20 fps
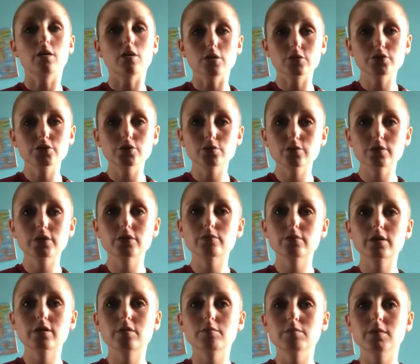I do only
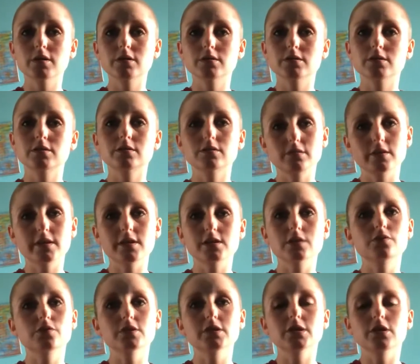recommend these
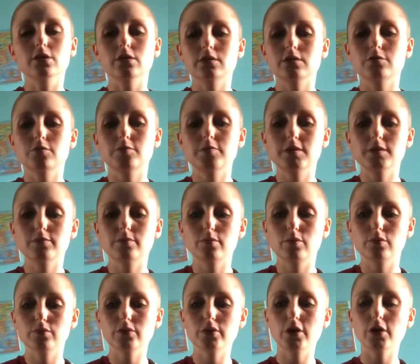videos for people
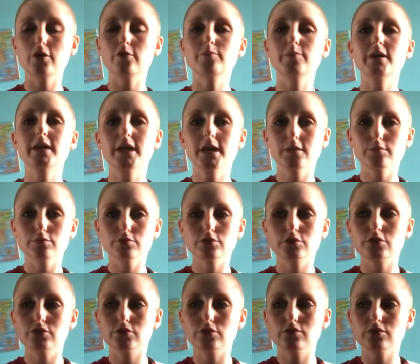that have been able
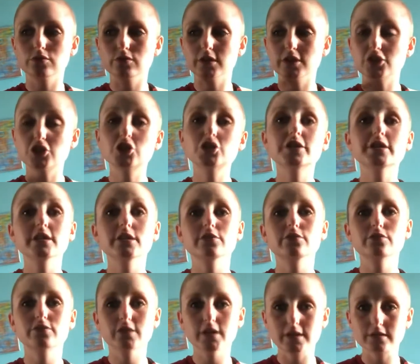to achieve
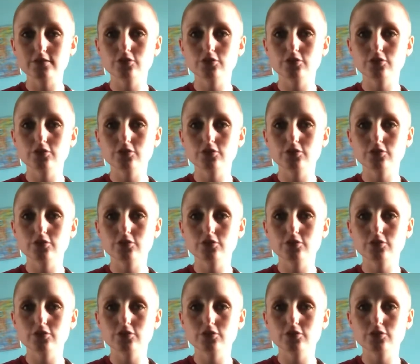that